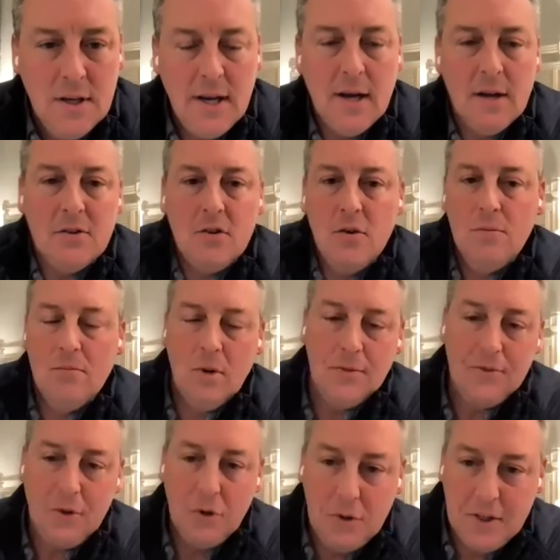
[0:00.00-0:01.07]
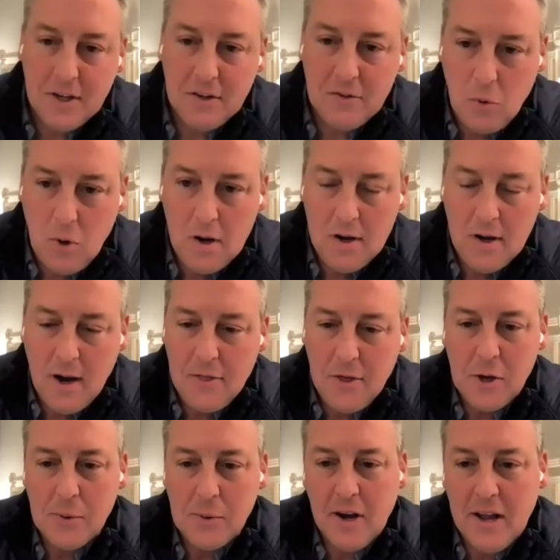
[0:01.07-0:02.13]
yeah two well two things one i
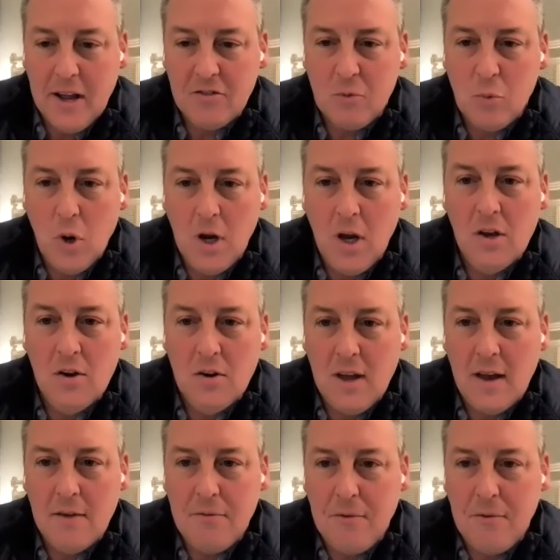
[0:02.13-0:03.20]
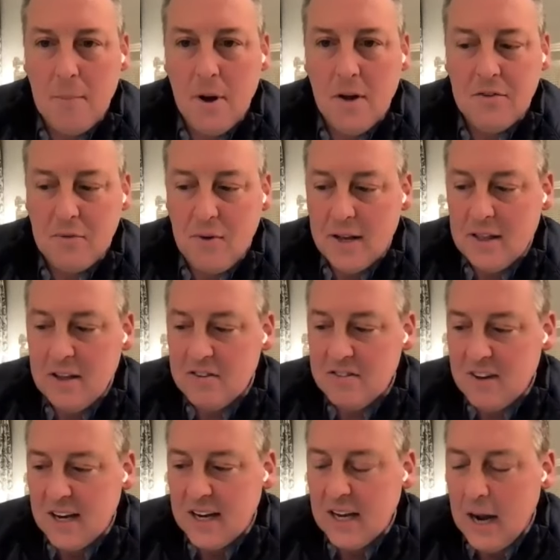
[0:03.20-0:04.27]
thought you were going to ask what can you get from us right this
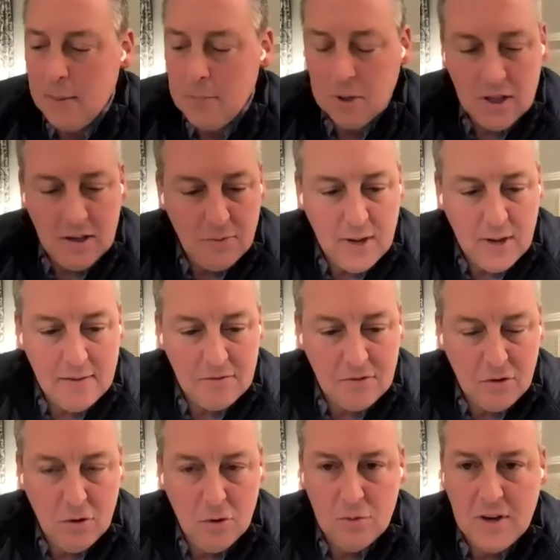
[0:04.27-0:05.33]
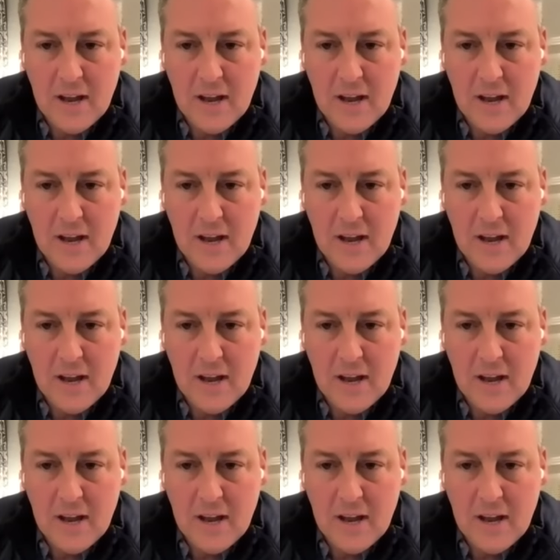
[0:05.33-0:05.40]
second i believe that too.